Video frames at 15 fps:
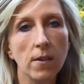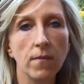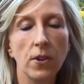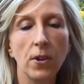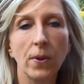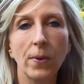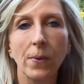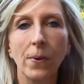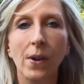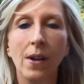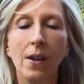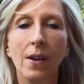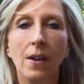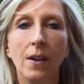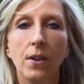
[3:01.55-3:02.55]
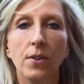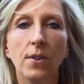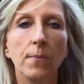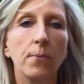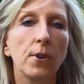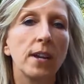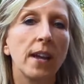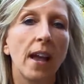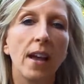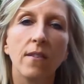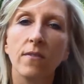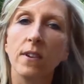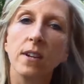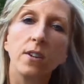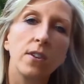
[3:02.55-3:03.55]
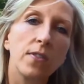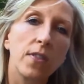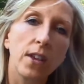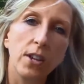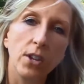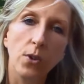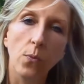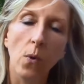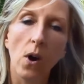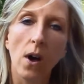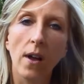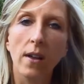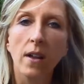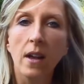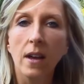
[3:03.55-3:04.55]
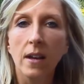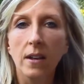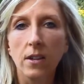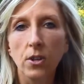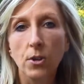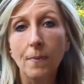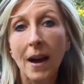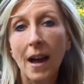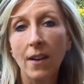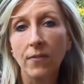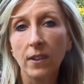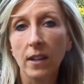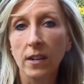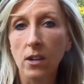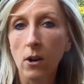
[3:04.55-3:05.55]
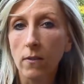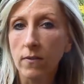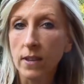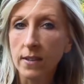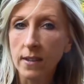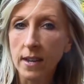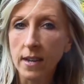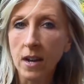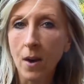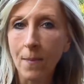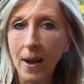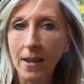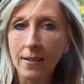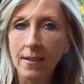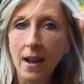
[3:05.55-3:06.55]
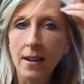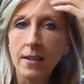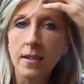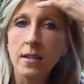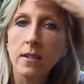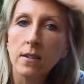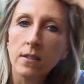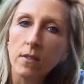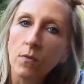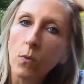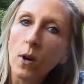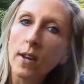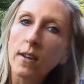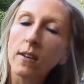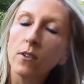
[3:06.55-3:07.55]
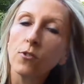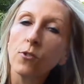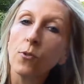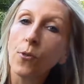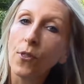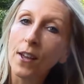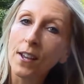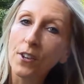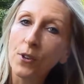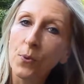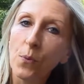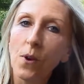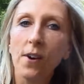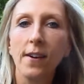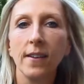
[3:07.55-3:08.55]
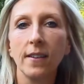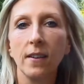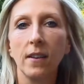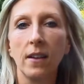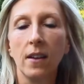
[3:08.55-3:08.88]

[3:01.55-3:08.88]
of you to bring every good thing you want. You might have to let go of these ego-based ideas of what it is you think you want.